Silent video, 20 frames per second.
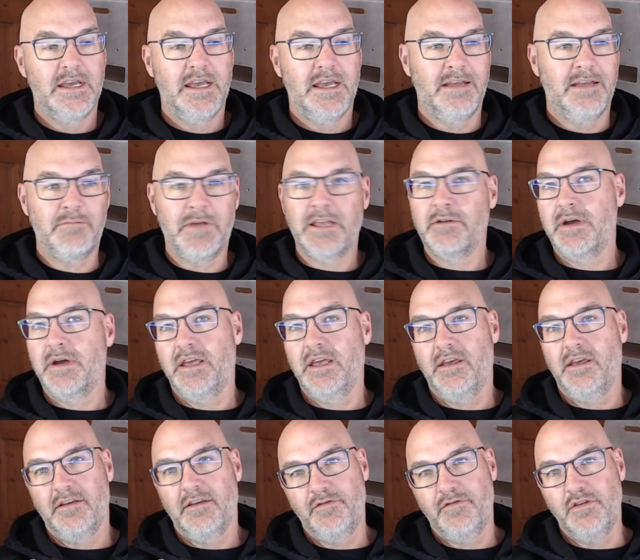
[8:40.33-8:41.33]
And by the
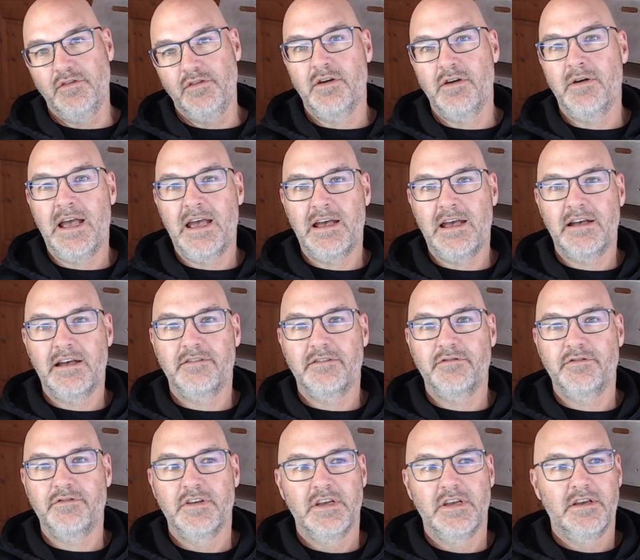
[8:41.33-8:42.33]
way, if you don't
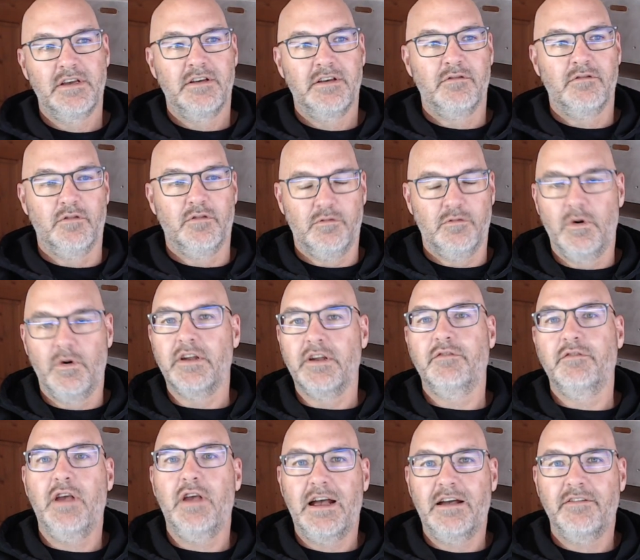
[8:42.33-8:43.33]
have,
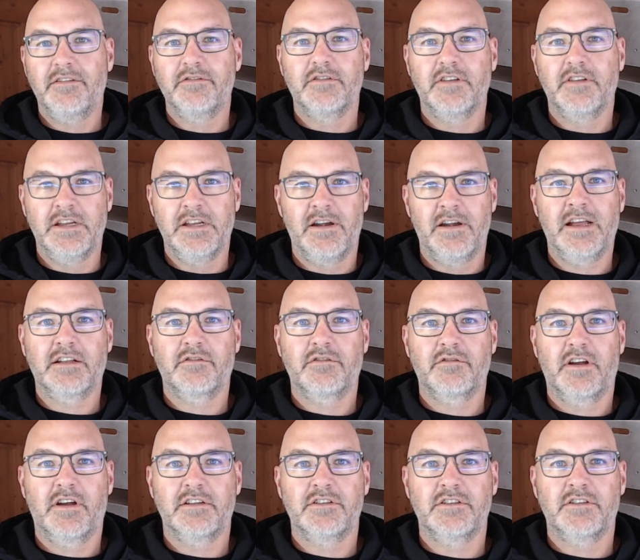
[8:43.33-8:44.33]
if you have Interactive
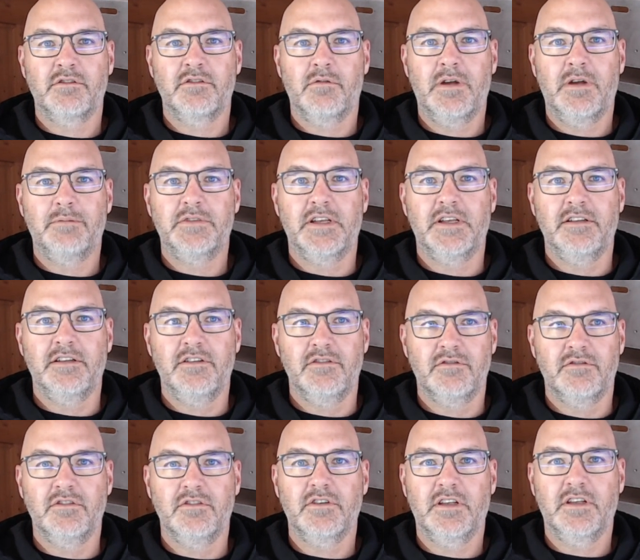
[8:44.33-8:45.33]
Garage on your website and
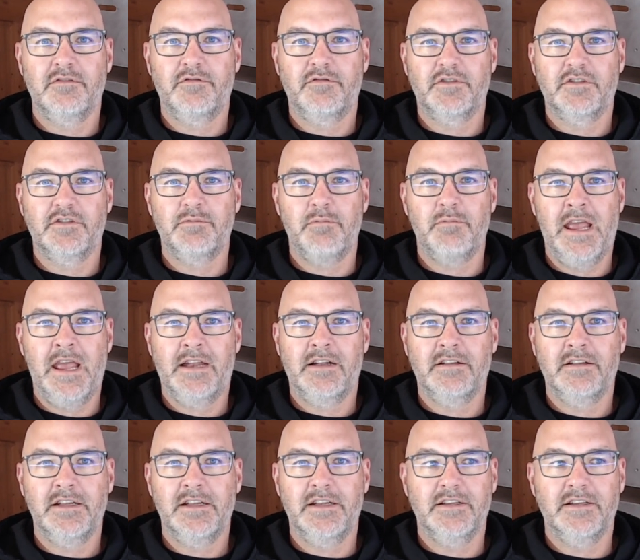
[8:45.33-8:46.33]
you're looking for some
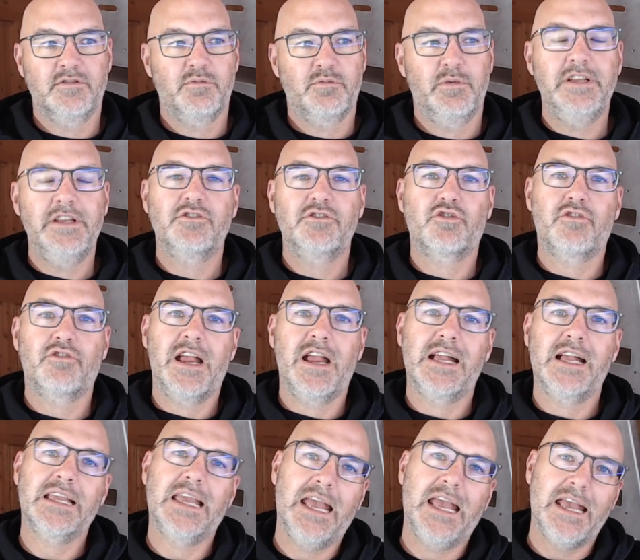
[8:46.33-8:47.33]
analytics, we
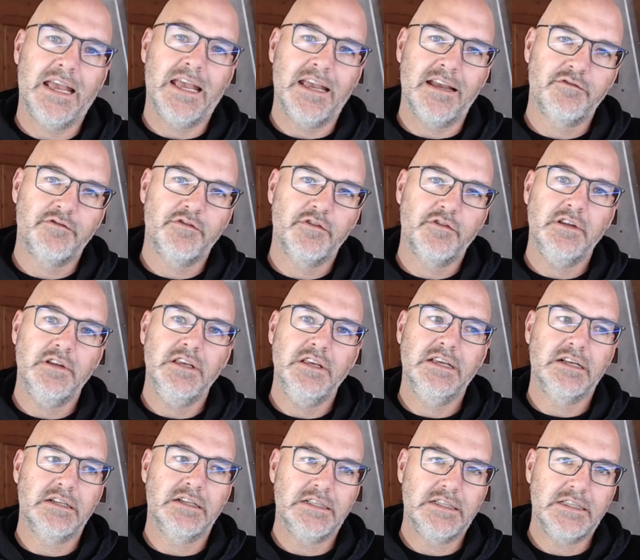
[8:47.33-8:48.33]
track every
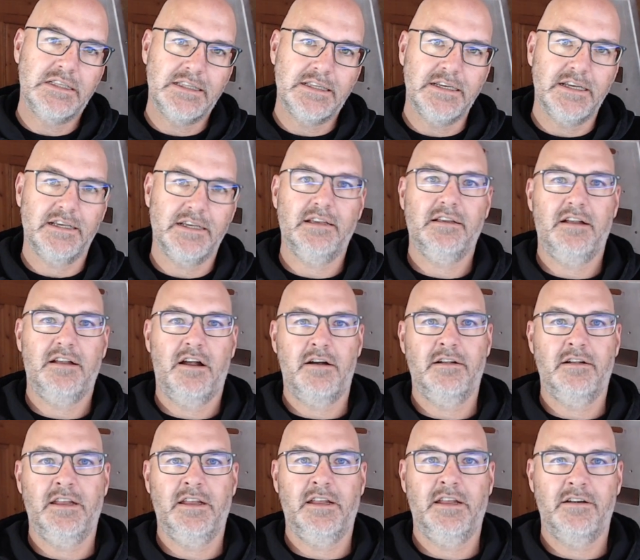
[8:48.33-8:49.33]
click
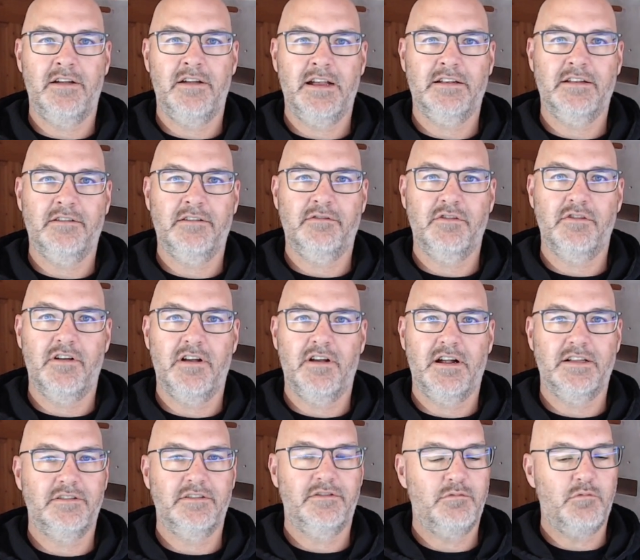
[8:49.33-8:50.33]
on Interactive
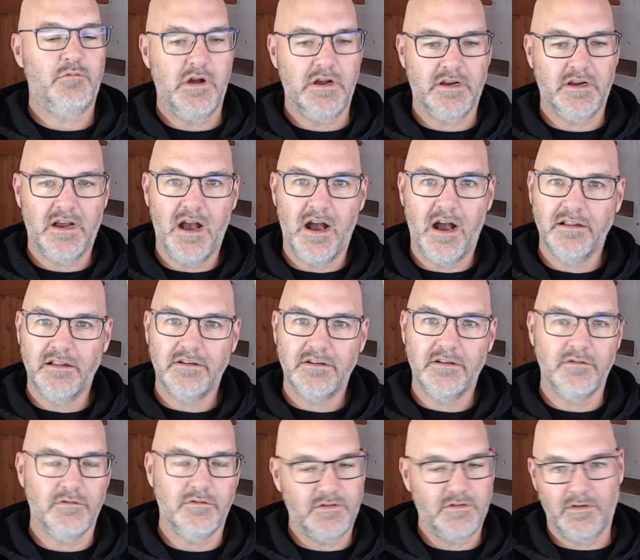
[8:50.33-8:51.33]
Garage, from what
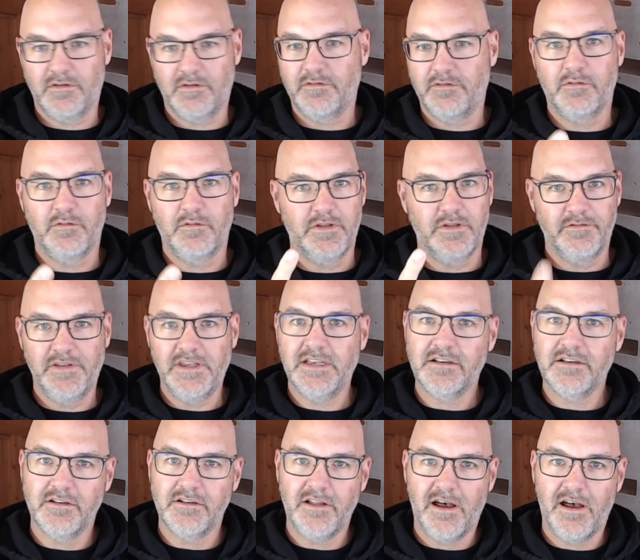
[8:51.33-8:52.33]
color, so the
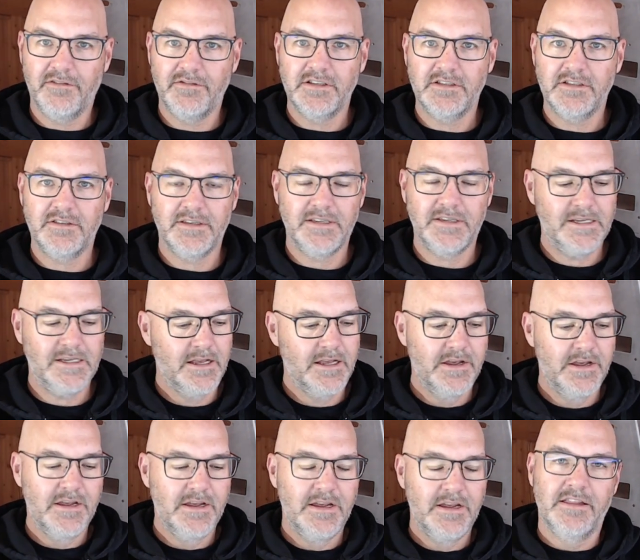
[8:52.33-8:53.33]
vehicle obviously,
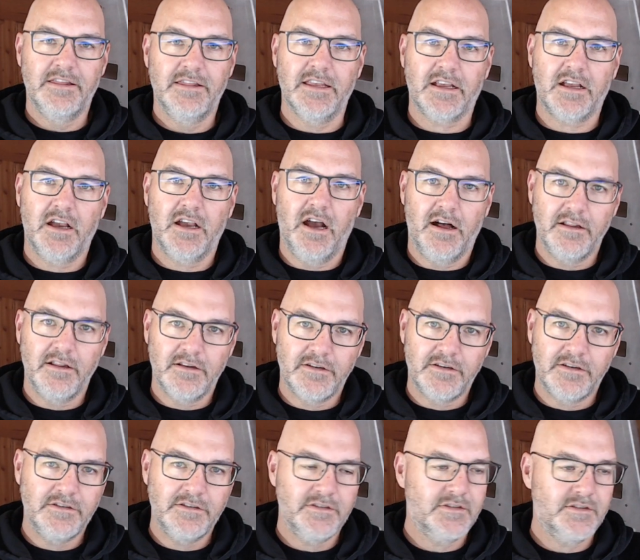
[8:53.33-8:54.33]
the
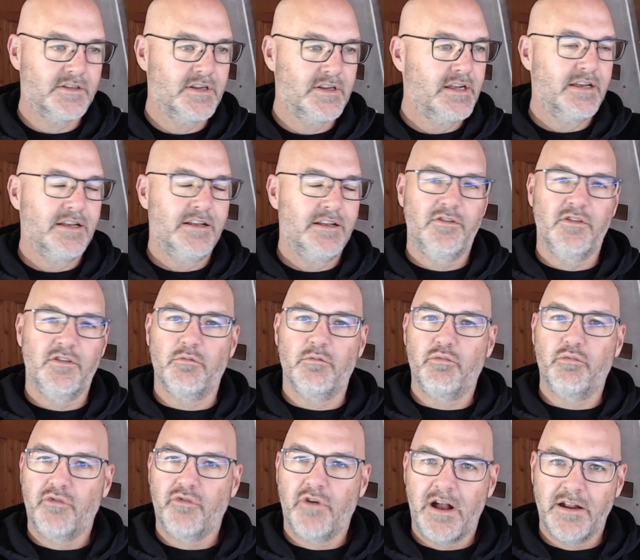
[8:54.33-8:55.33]
colors, the
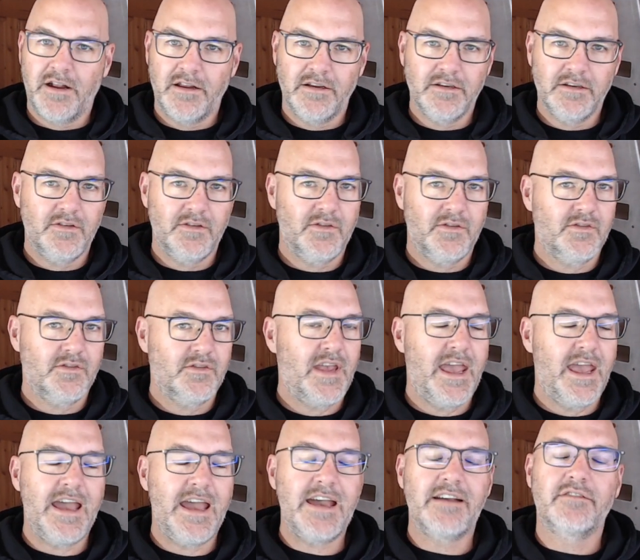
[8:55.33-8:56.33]
products,
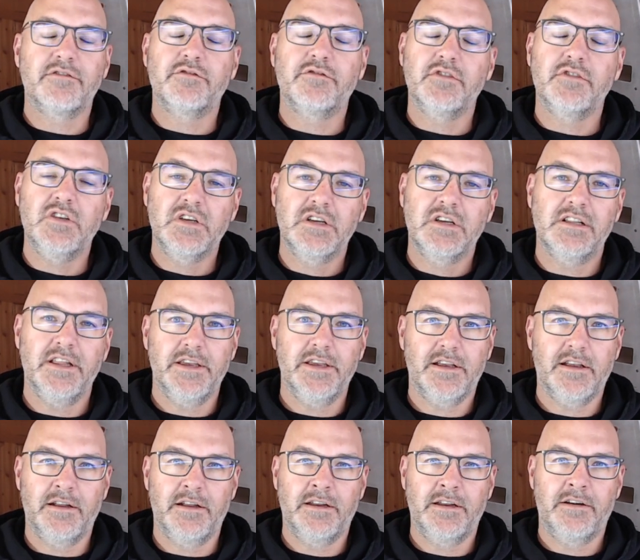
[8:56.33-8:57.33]
every
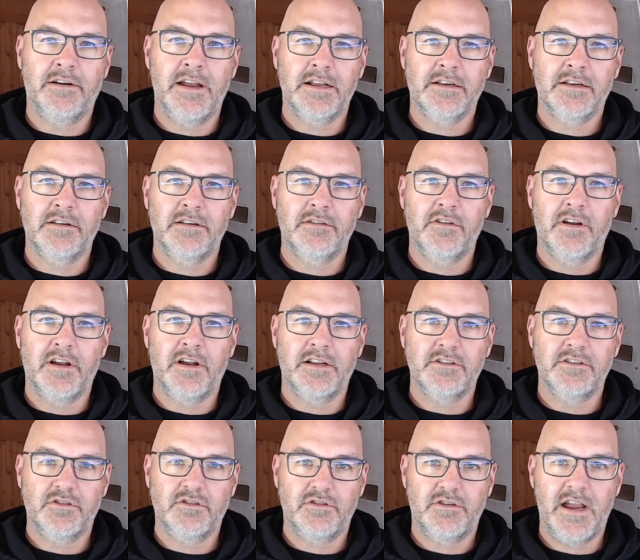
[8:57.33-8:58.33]
click on Interactive
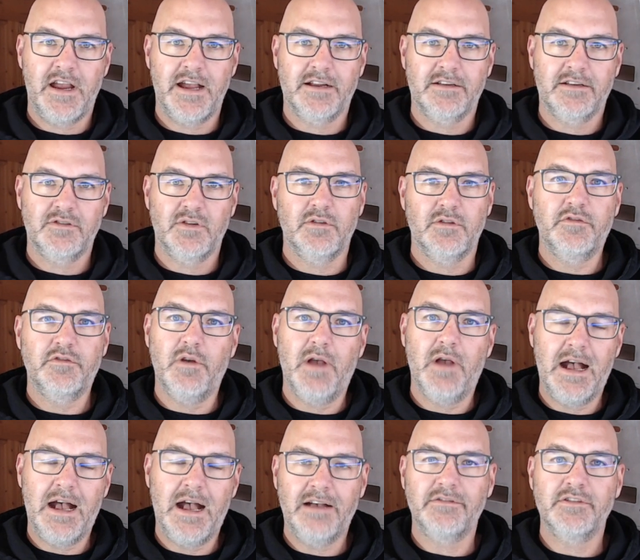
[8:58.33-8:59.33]
Garage is tracked. So if you
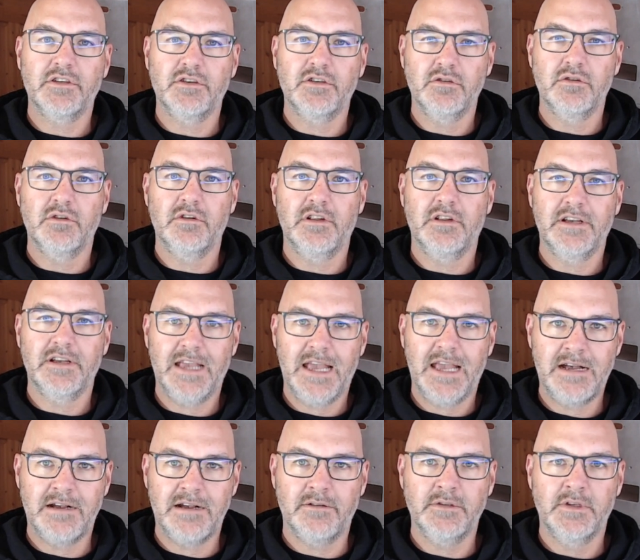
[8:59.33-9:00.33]
have a Google
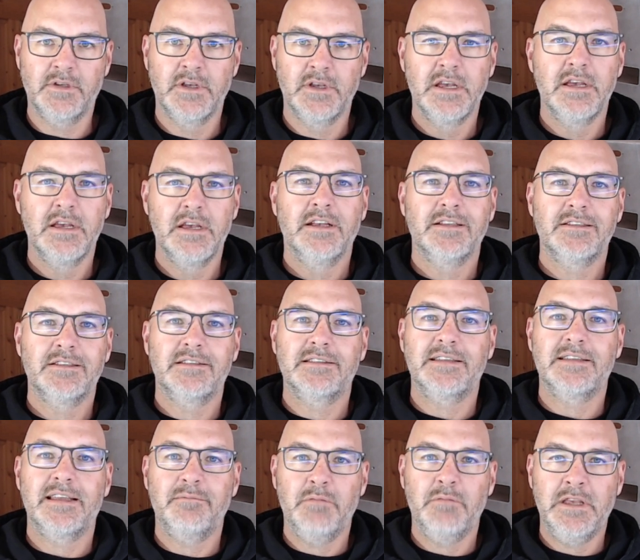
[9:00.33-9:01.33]
account,
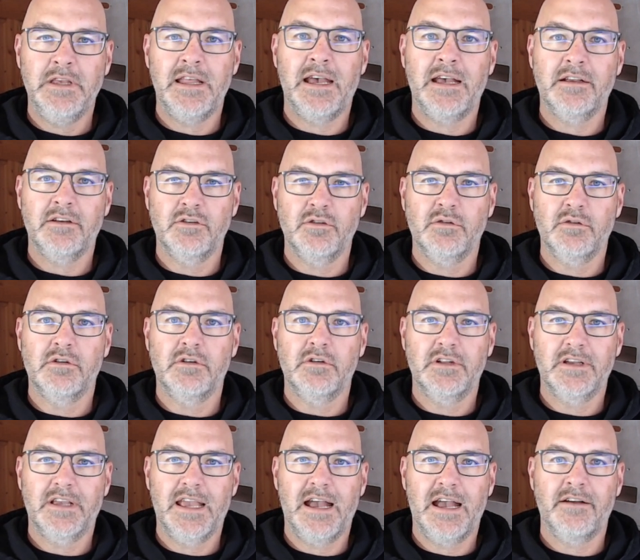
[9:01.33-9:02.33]
send me that
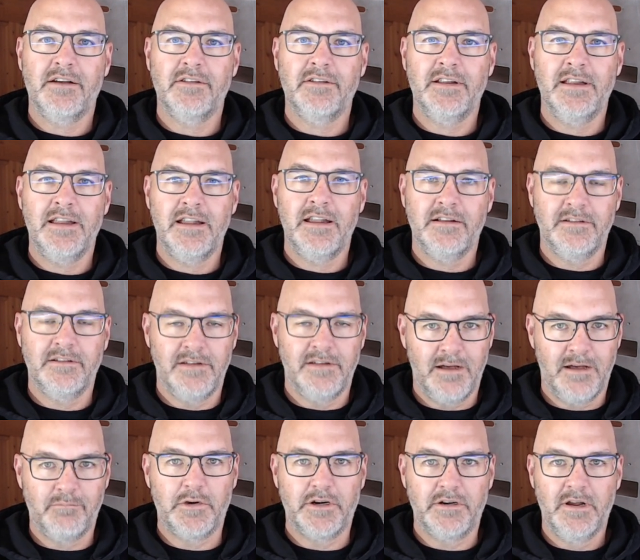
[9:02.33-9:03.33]
Google account
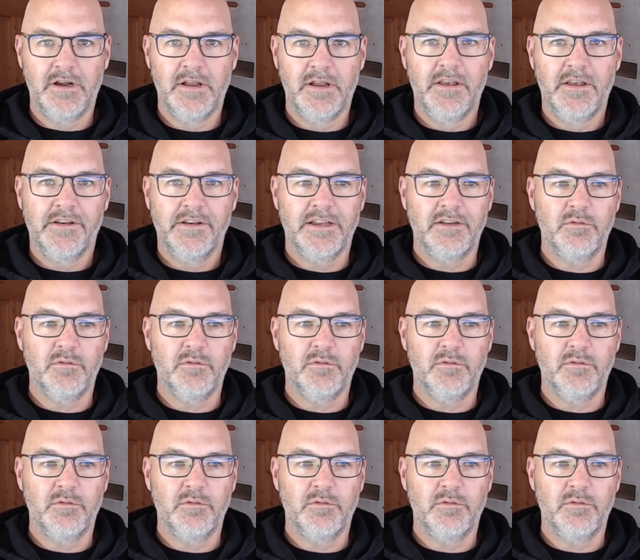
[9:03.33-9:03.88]
number, and